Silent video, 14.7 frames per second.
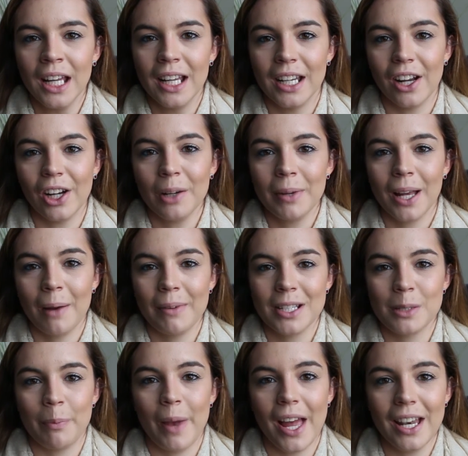now you're becoming
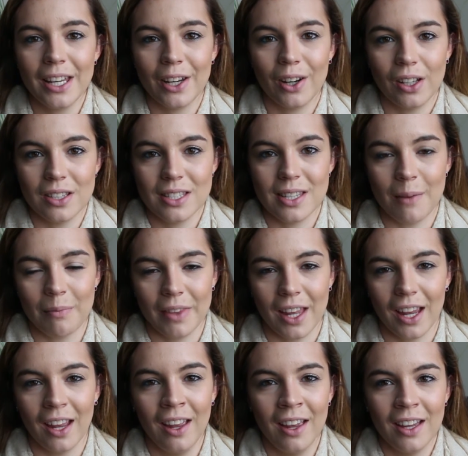dependent on
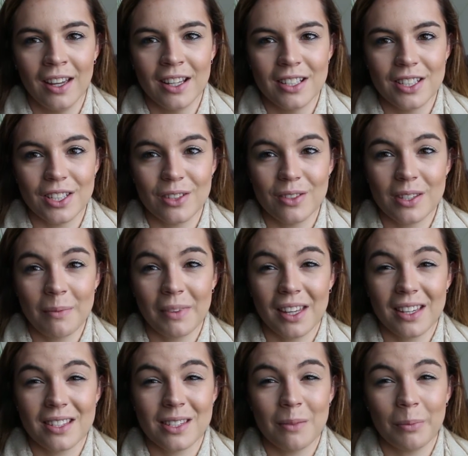something to do something
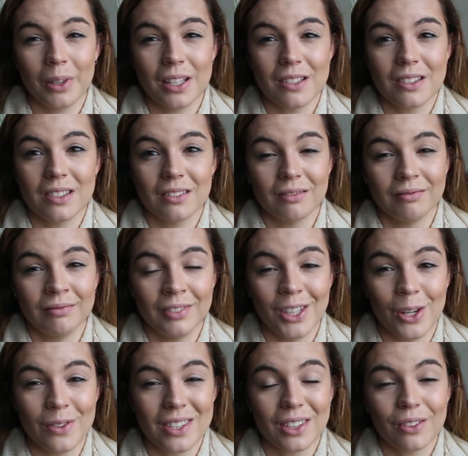as simple as
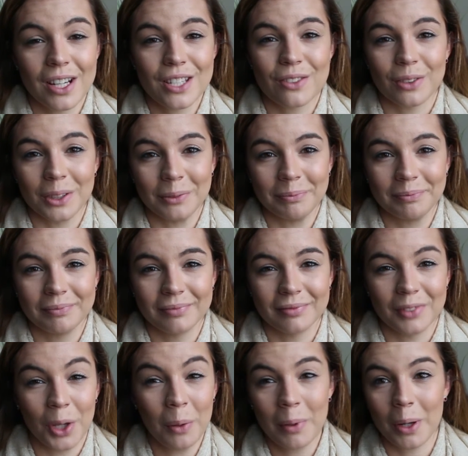using the restroom.
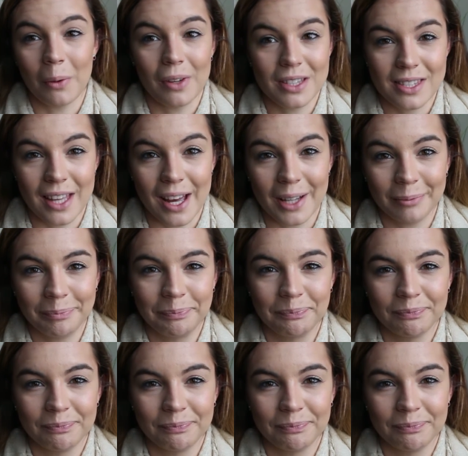Nobody wants that.